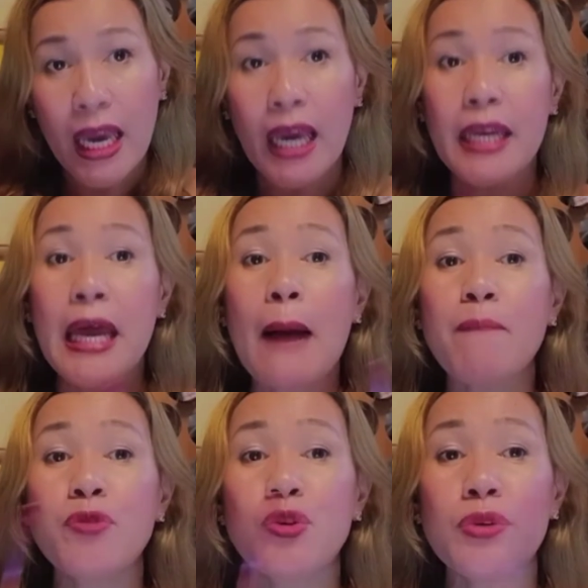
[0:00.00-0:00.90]
and
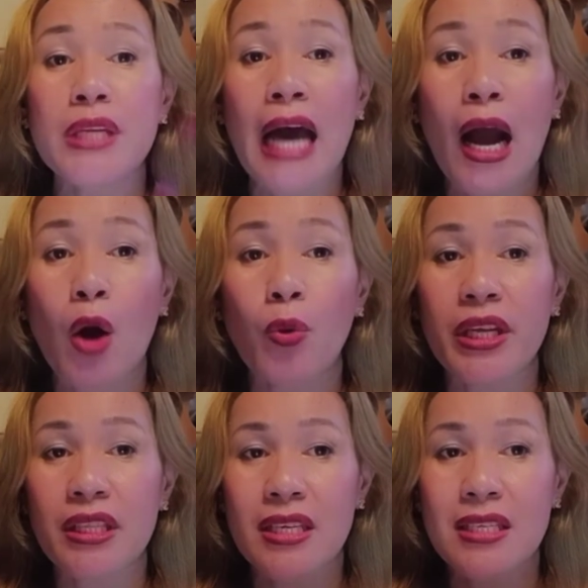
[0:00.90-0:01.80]
up to now,
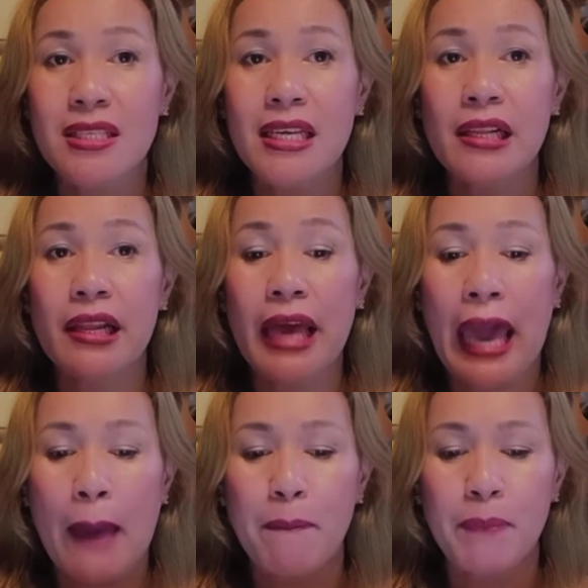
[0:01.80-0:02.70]
it is still
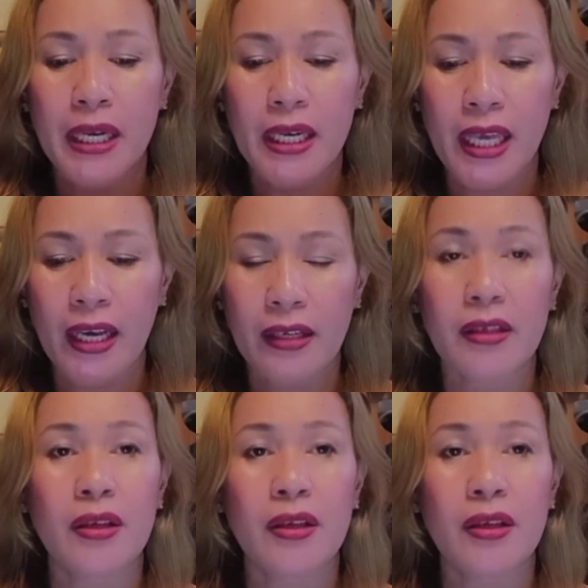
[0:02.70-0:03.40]
happening.